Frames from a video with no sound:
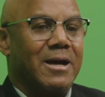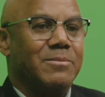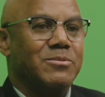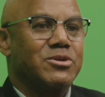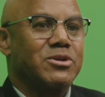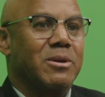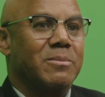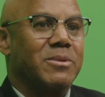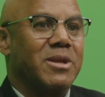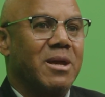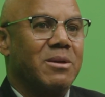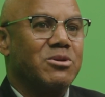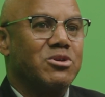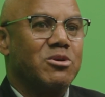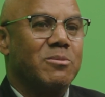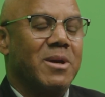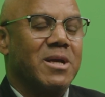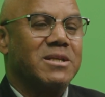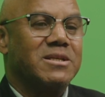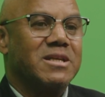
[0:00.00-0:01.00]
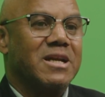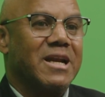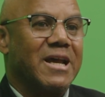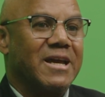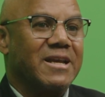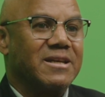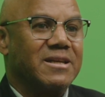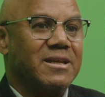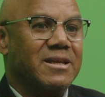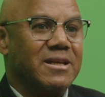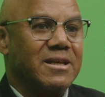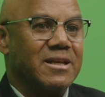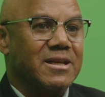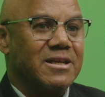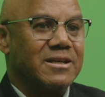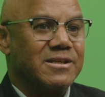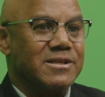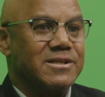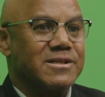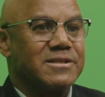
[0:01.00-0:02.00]
Sometimes you might see lightning in
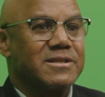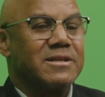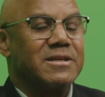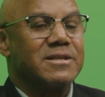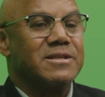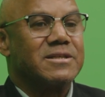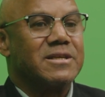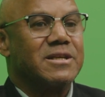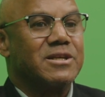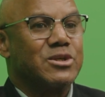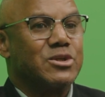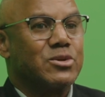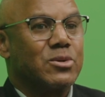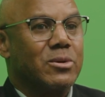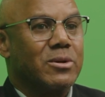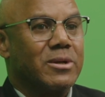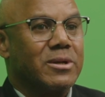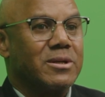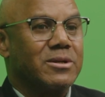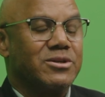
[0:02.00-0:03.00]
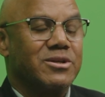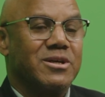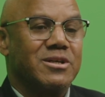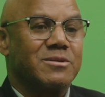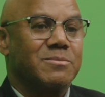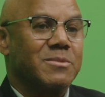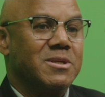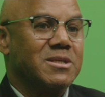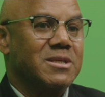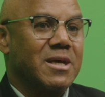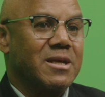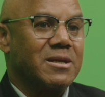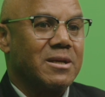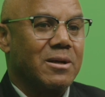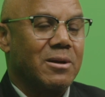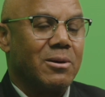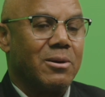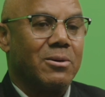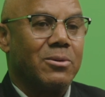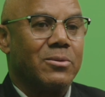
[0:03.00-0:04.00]
the distance and so on. It just means that the
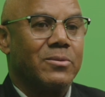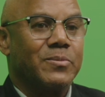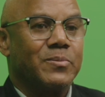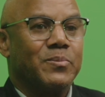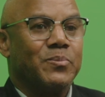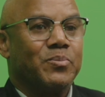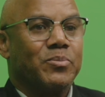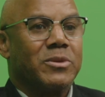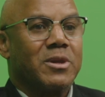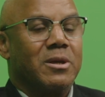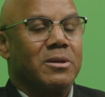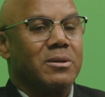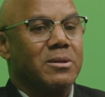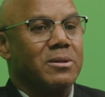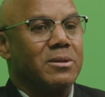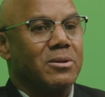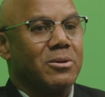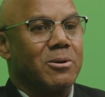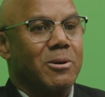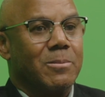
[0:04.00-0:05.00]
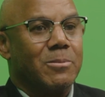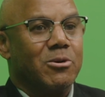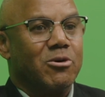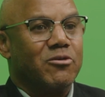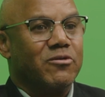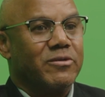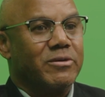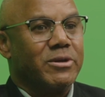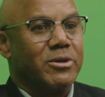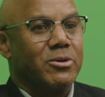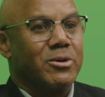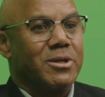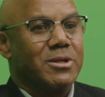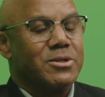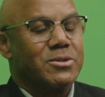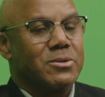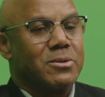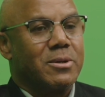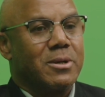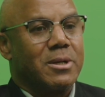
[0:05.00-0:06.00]
cloud didn't come over you and
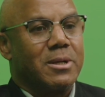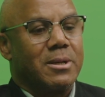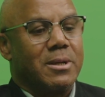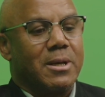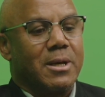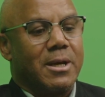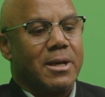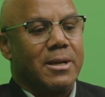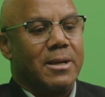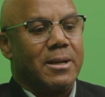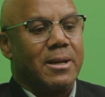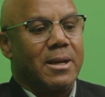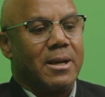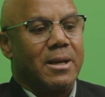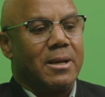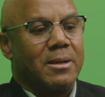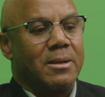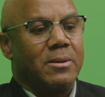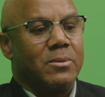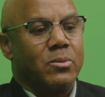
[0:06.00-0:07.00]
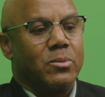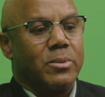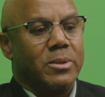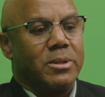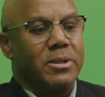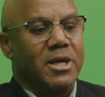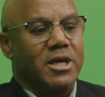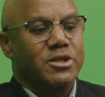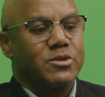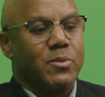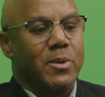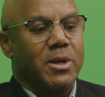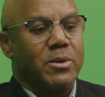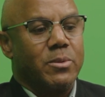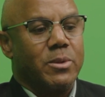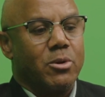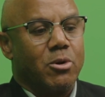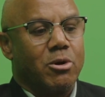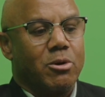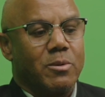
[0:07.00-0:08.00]
so on. That's why
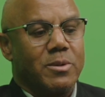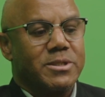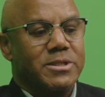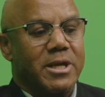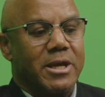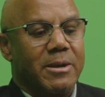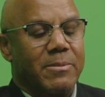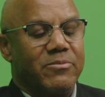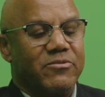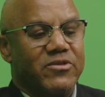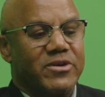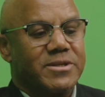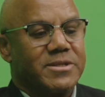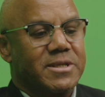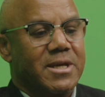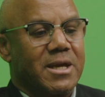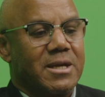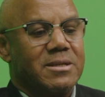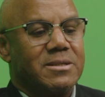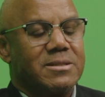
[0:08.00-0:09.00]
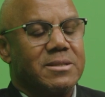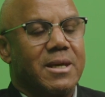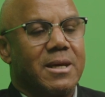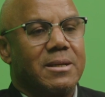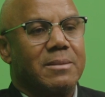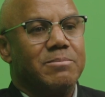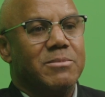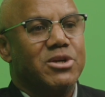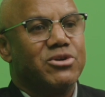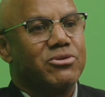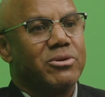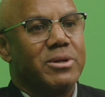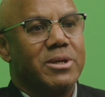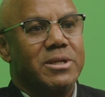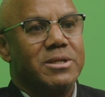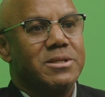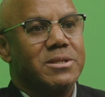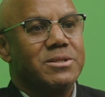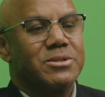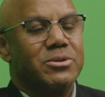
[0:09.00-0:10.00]
we always emphasize that
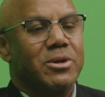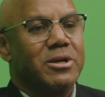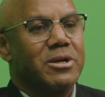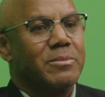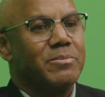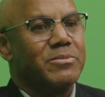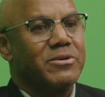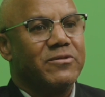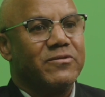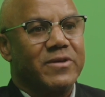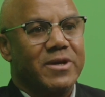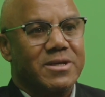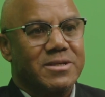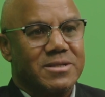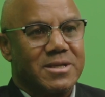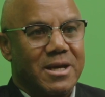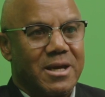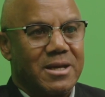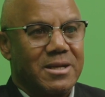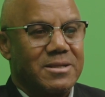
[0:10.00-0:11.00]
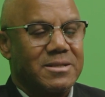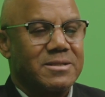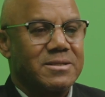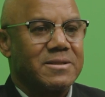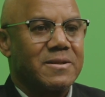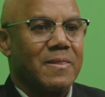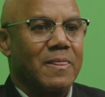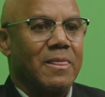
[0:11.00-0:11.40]
meteorology is not a perfect science.